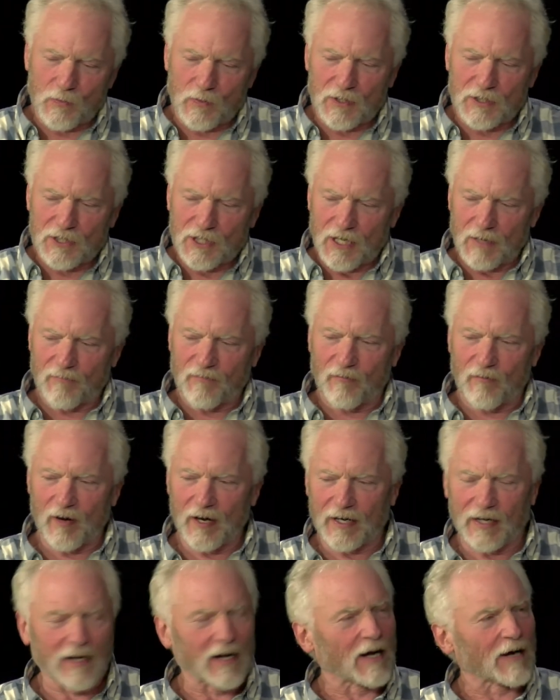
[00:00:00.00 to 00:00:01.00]
Workshop,
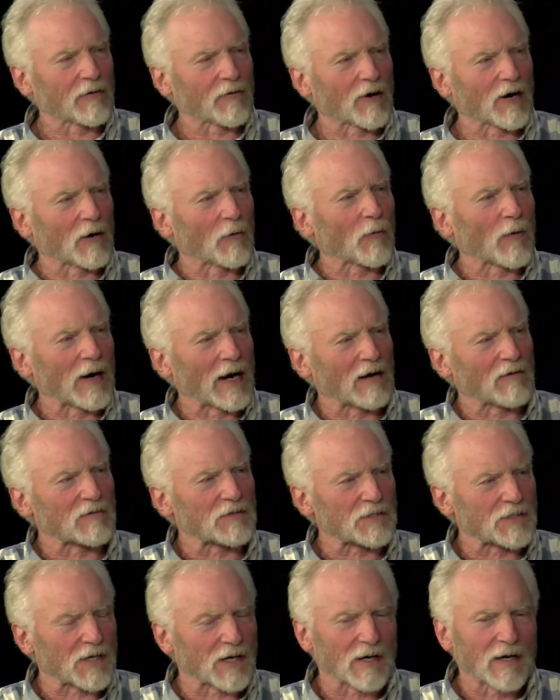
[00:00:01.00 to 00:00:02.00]
Frank Conroy, when I
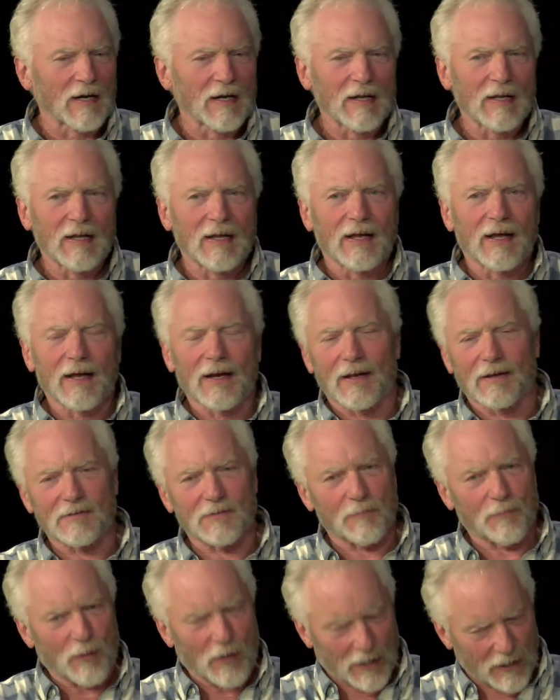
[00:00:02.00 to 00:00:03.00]
was there. And he's
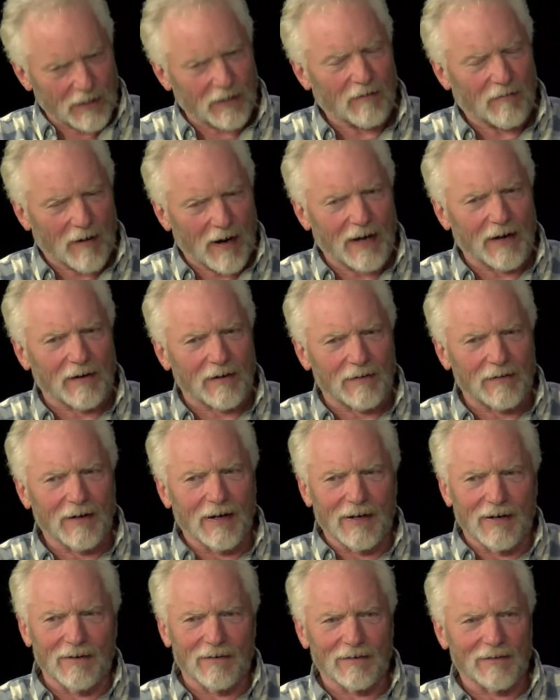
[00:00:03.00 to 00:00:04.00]
a pretty good writer.
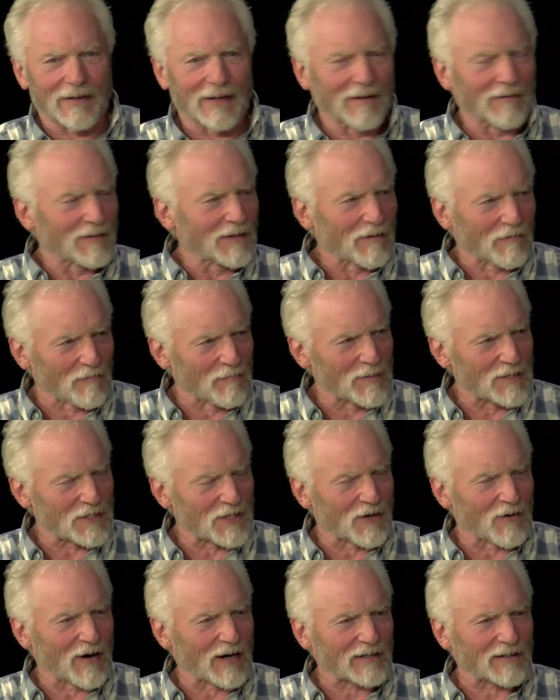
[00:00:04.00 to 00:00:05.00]
I didn't love him as
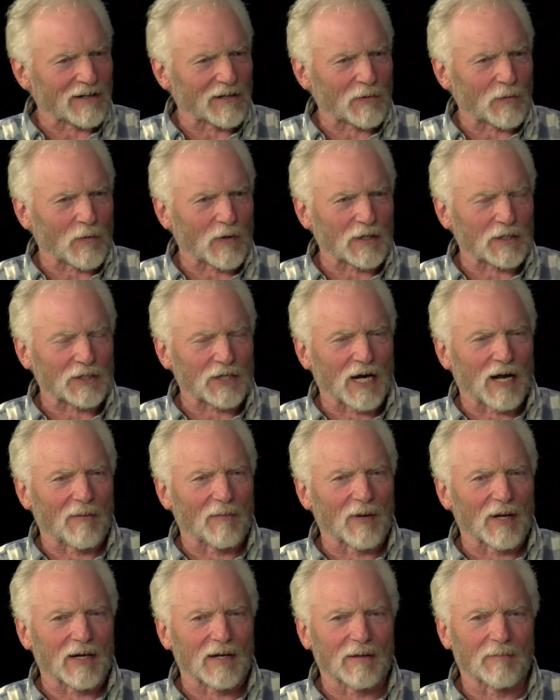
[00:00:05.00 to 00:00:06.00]
director of the workshop,
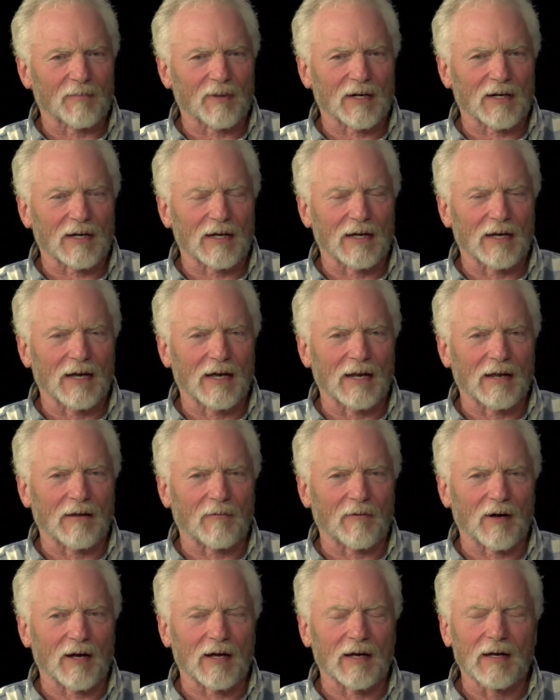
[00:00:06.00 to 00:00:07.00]
but, but uh,
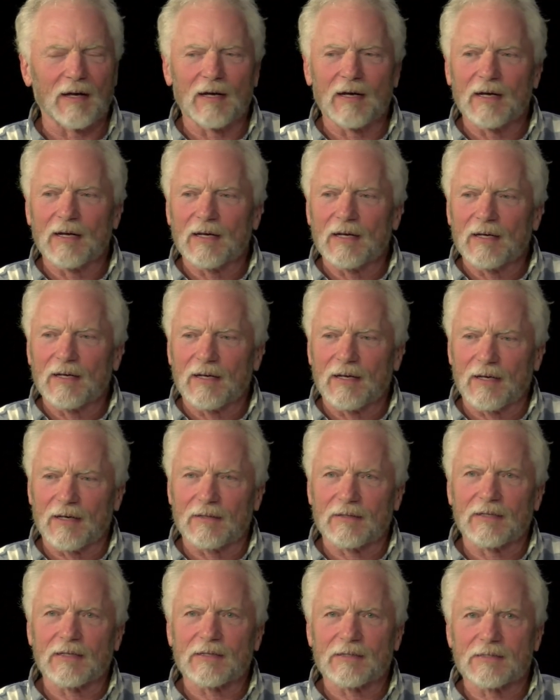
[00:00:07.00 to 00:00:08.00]
anyway, he
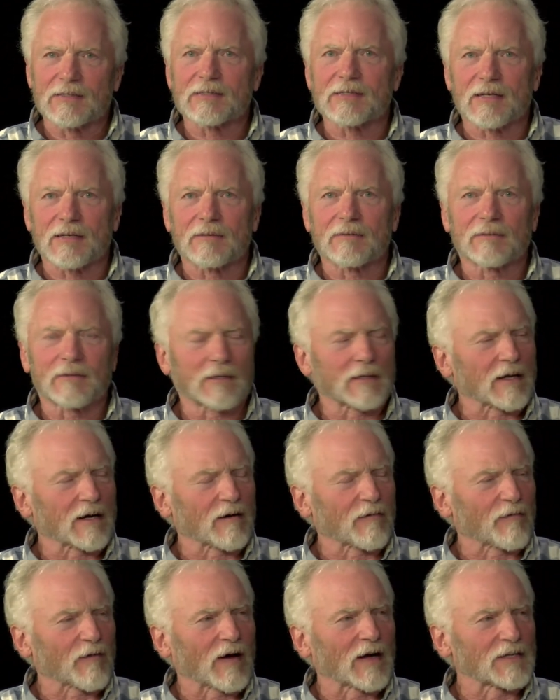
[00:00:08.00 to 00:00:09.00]
did
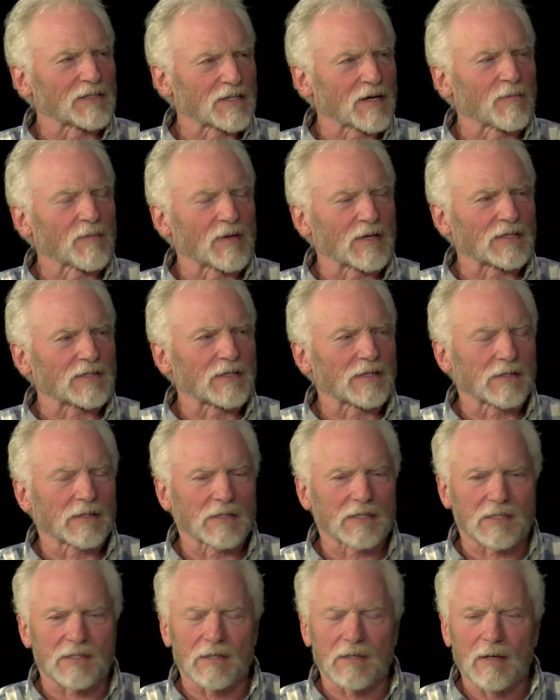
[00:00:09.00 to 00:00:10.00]
clarify some things. He said,
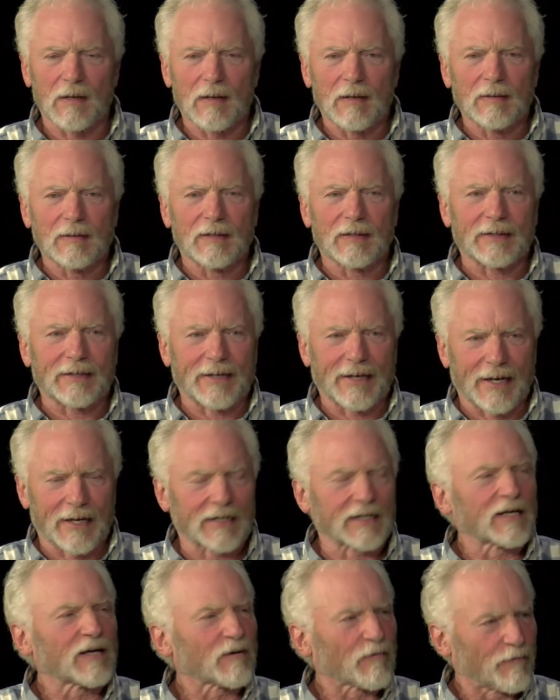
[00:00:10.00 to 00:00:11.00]
Listen, you
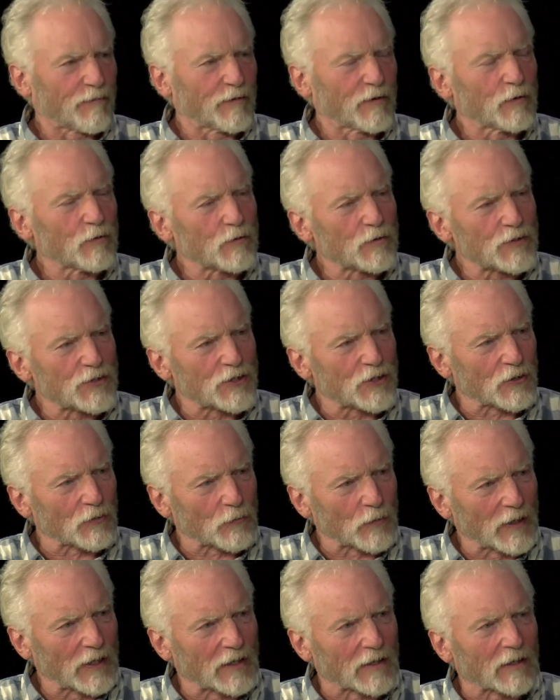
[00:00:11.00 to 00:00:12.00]
can't confuse your
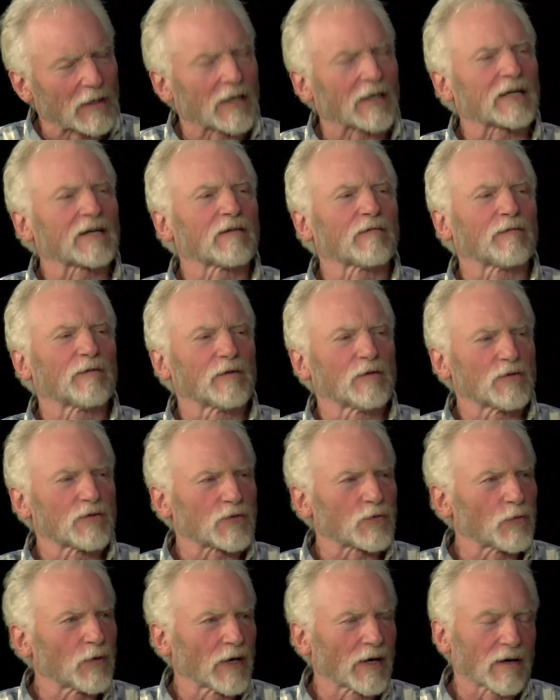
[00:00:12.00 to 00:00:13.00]
reader. A
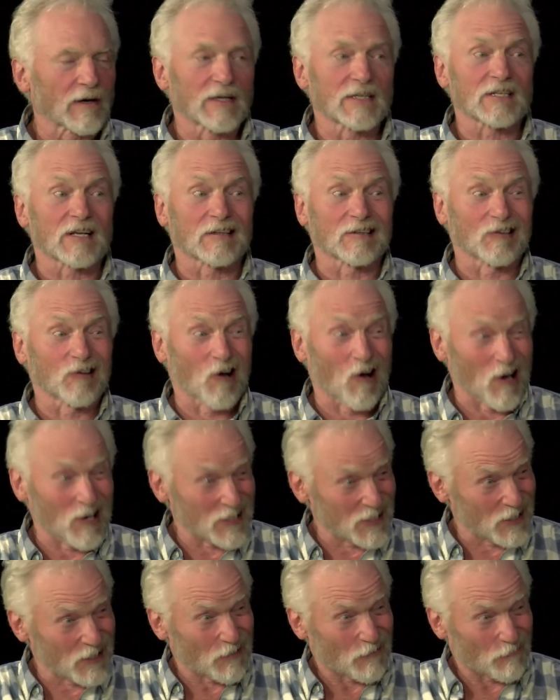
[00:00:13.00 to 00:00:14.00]
confused reader is a
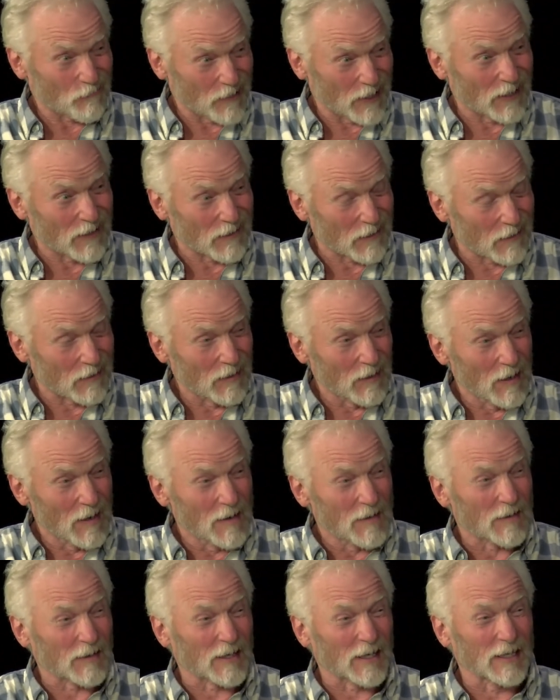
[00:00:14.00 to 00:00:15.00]
lost reader.
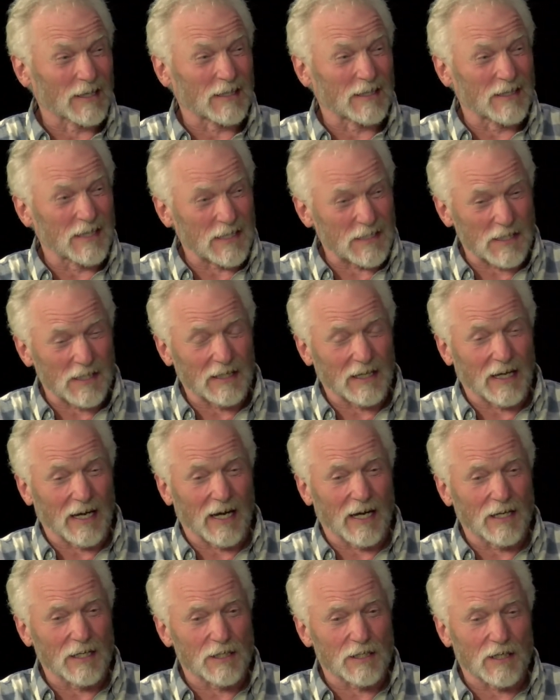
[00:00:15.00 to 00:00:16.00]
They're mm-hmm. going to
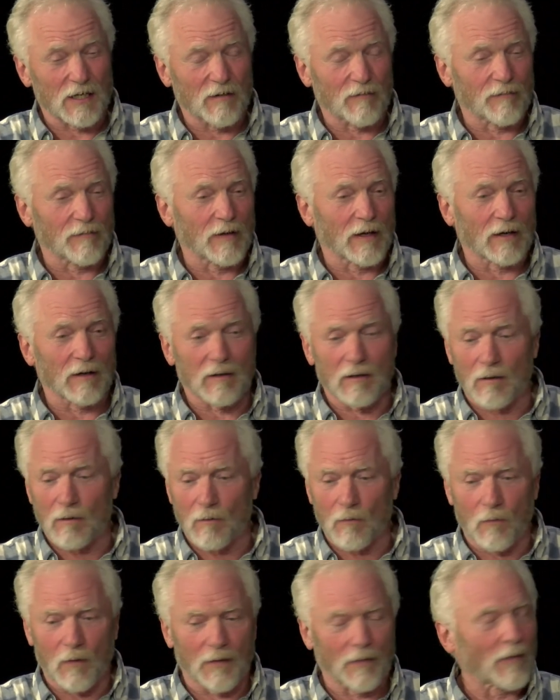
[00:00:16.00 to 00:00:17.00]
disengage if they don't
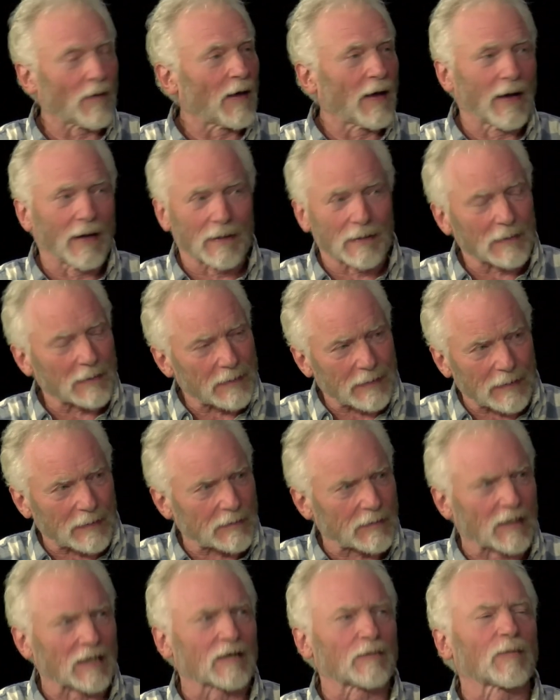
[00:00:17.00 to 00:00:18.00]
know what the hell you're
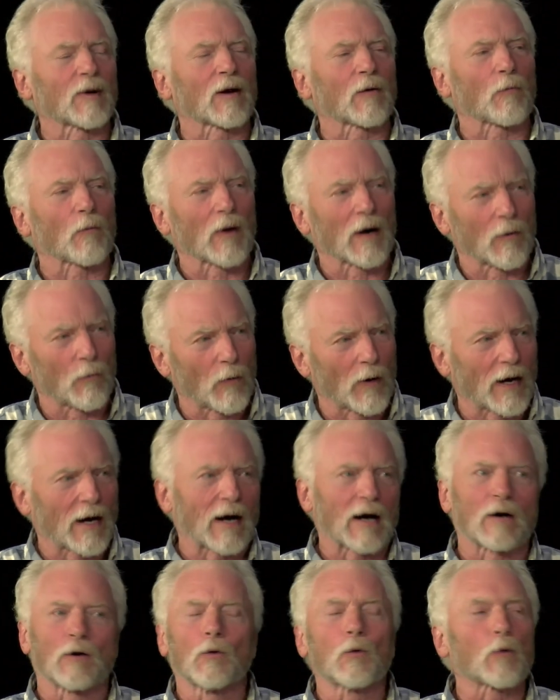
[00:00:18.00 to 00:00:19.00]
talking about, where we
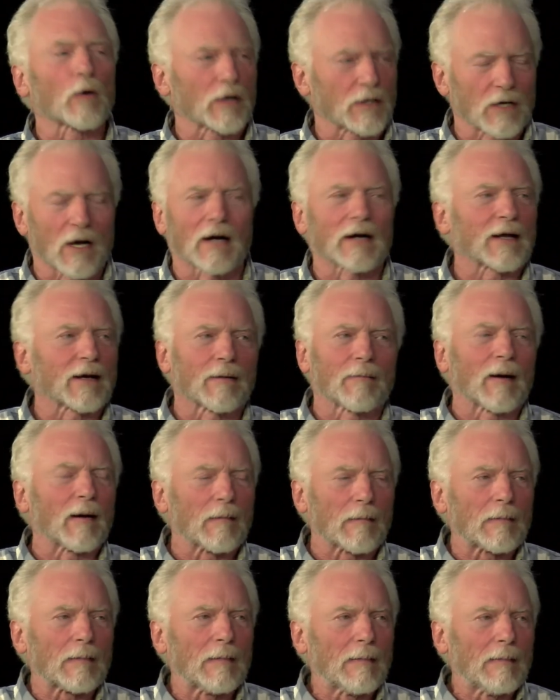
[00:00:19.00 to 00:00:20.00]
are, who we're talking
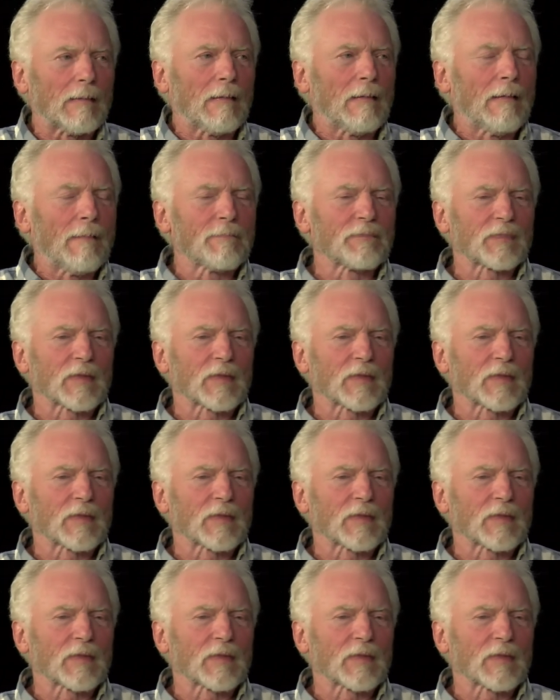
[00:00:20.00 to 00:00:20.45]
about. Mm-hmm.